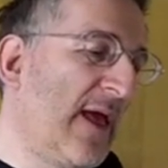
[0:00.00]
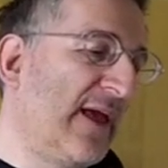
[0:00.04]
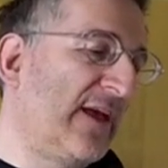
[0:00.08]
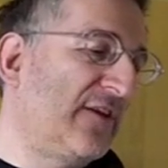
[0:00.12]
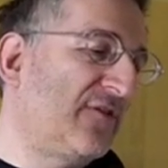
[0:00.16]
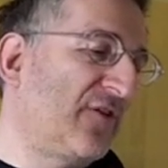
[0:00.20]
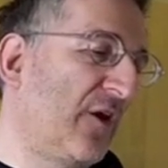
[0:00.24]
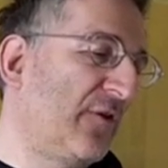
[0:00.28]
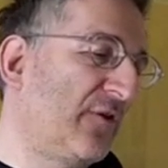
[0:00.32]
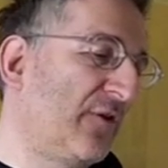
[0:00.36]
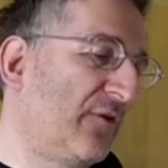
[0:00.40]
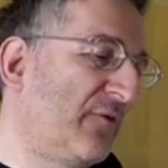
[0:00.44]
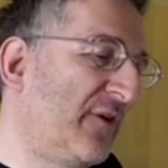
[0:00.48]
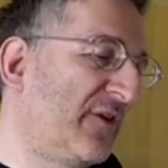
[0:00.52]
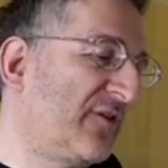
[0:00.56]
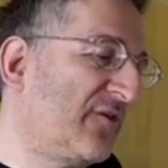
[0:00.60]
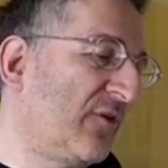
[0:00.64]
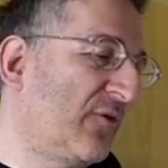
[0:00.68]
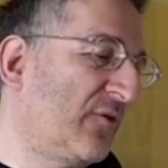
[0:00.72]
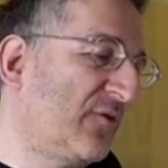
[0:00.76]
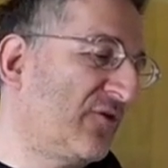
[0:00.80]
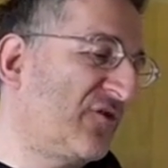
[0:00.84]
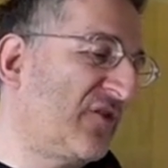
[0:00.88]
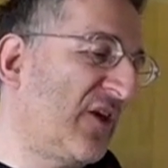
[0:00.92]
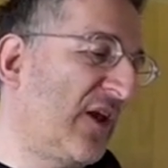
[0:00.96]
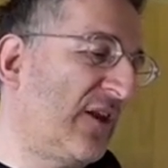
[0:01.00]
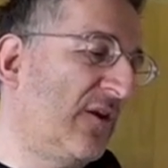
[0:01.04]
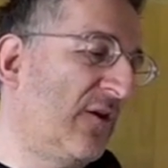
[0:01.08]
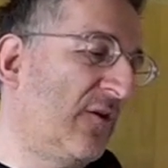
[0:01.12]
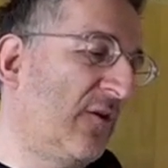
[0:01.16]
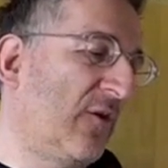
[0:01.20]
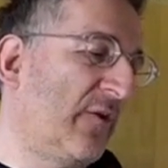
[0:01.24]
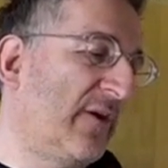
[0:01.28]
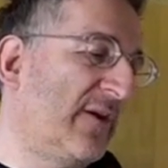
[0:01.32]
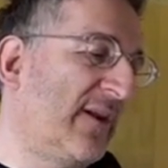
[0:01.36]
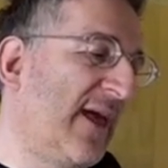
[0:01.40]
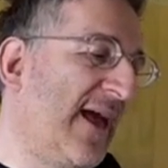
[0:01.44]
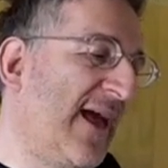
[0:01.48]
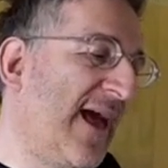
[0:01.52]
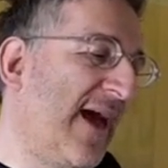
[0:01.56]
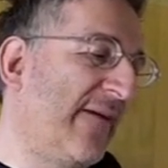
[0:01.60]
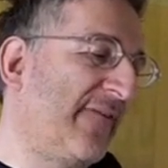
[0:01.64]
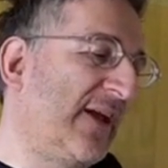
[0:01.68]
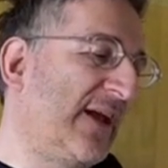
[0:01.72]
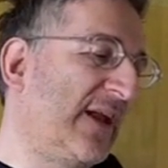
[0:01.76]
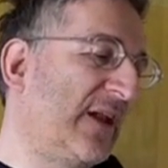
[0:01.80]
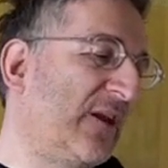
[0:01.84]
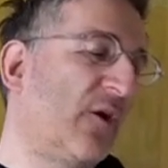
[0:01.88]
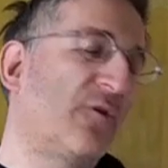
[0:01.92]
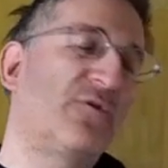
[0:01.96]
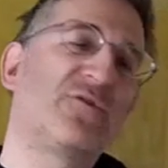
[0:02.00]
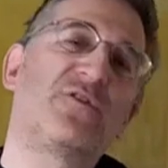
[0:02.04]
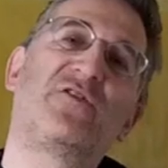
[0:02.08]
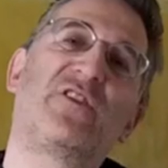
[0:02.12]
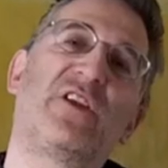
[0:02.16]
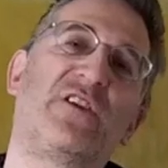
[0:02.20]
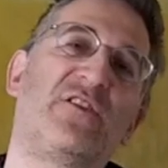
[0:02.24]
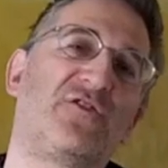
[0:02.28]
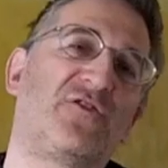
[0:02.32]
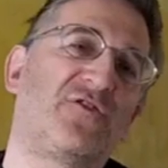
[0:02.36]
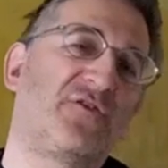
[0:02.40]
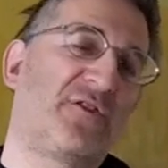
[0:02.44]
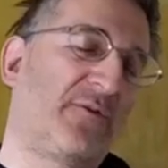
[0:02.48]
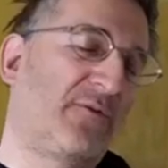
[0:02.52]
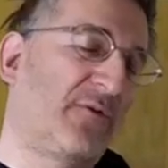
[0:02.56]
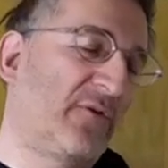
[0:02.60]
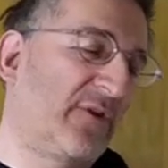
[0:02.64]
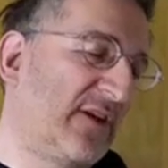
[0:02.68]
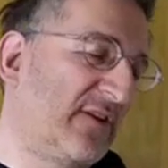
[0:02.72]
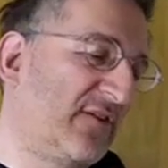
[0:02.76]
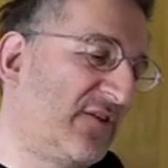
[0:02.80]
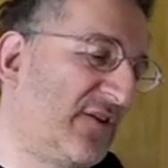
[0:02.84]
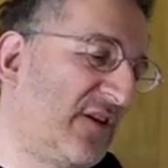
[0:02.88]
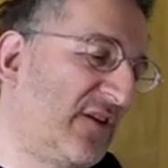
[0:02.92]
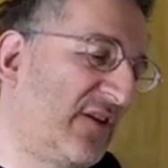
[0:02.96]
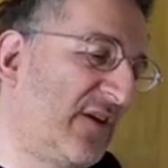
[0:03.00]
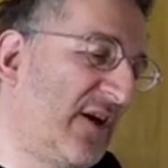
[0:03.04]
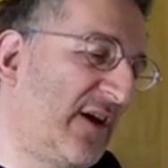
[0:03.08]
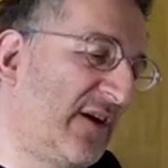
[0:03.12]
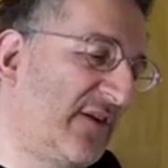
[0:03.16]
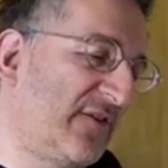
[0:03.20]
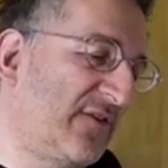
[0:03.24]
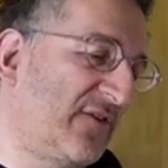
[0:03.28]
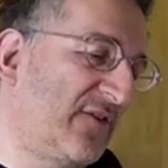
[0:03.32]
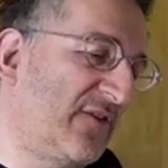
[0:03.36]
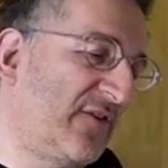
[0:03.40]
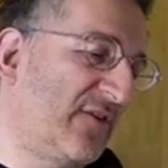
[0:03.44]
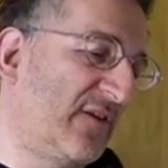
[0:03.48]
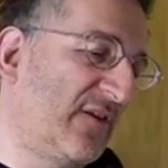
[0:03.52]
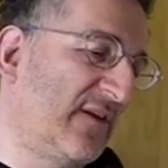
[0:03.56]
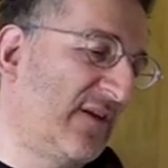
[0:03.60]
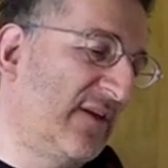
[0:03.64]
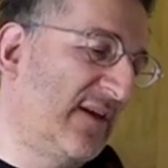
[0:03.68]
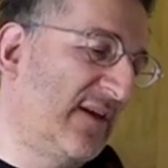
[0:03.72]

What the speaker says: his own original celluloid having long since shriveled into dust.